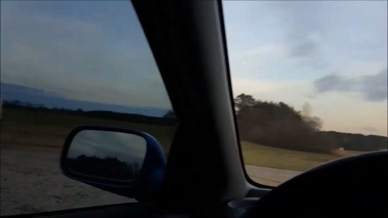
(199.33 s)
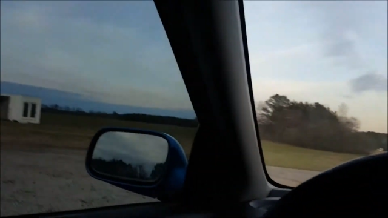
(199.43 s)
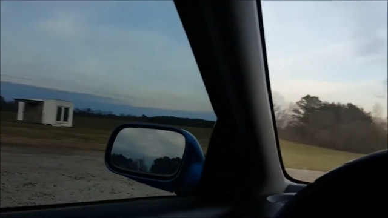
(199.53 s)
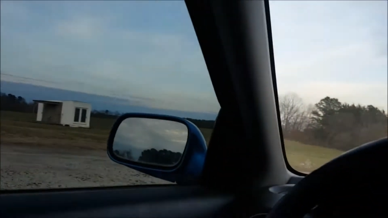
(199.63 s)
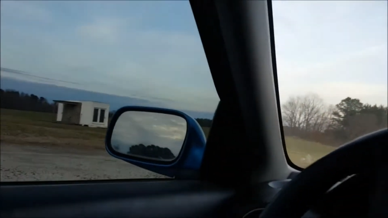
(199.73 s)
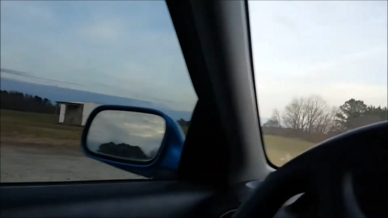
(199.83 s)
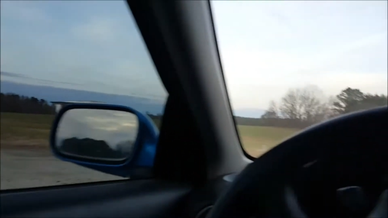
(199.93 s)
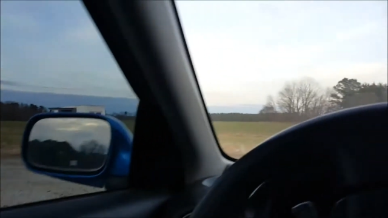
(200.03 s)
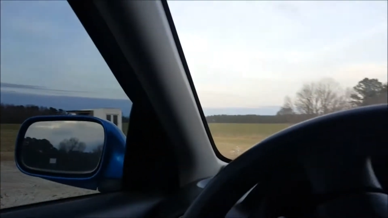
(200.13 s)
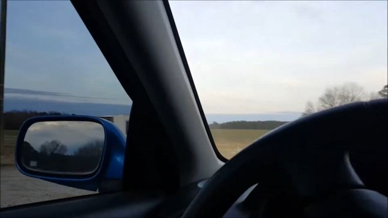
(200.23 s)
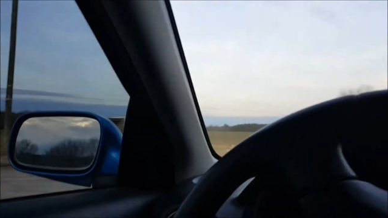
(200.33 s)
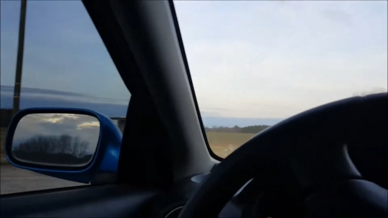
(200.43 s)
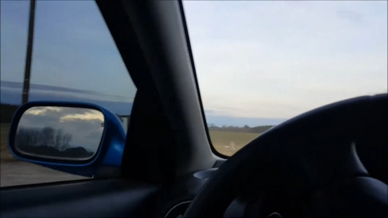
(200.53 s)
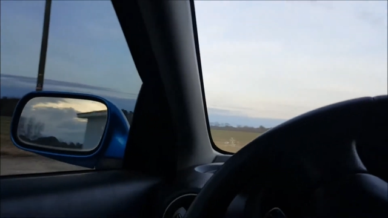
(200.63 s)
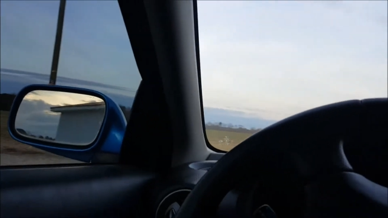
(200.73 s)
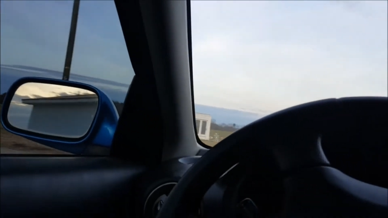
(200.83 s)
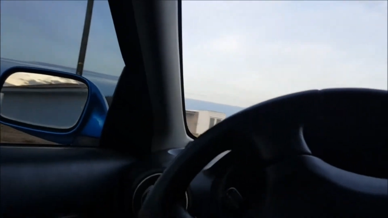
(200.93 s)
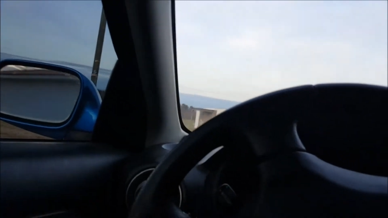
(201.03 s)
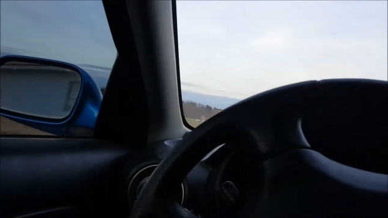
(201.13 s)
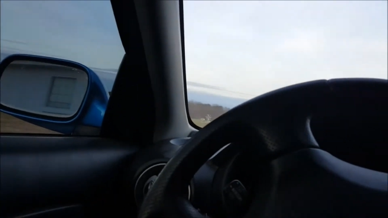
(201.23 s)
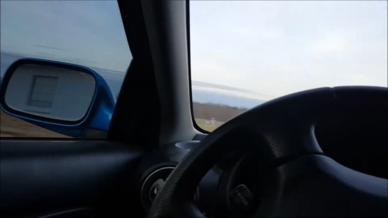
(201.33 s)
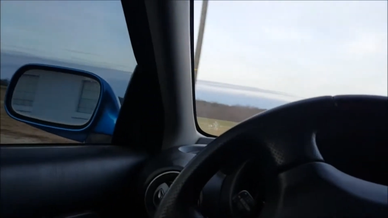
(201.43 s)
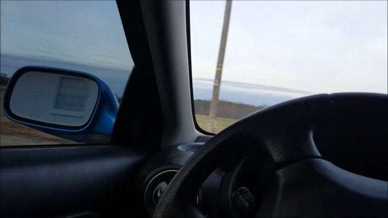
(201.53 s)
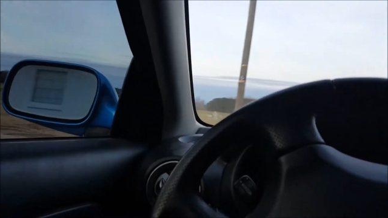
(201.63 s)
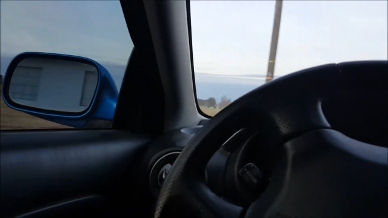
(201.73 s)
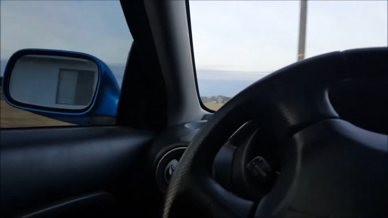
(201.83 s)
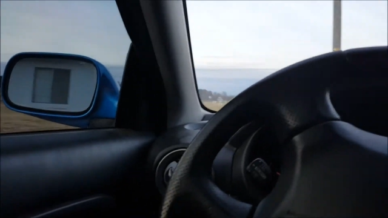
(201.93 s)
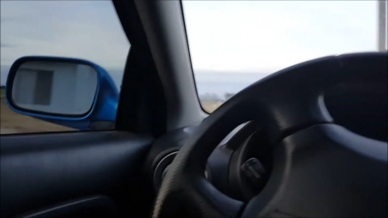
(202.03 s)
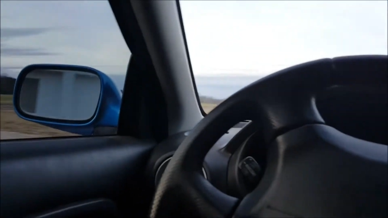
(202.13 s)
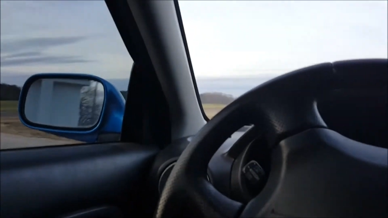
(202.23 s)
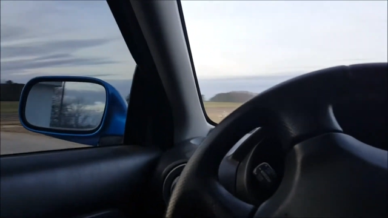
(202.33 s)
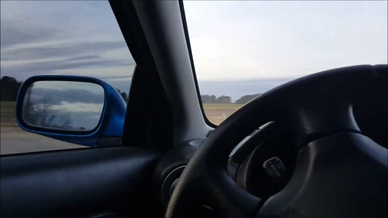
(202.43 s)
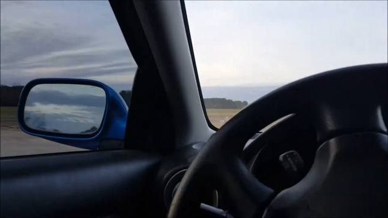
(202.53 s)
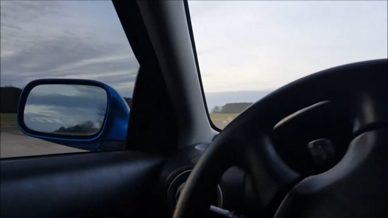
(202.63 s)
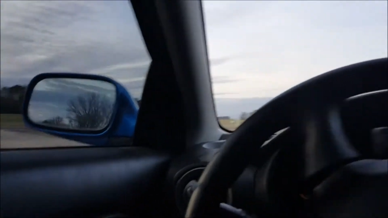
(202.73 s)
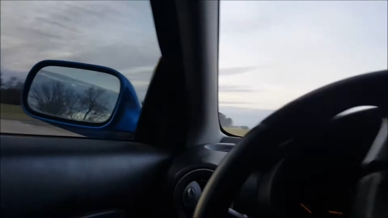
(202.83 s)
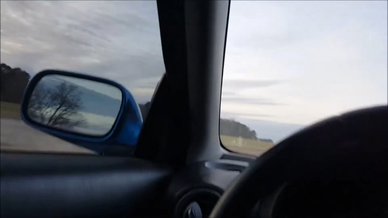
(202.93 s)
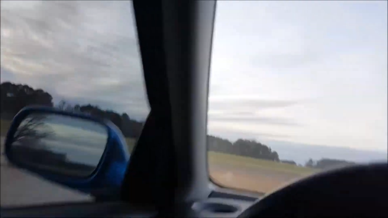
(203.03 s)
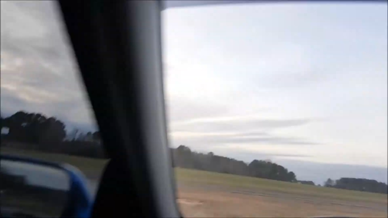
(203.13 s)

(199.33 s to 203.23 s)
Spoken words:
No face is visible, so there are no lips to read.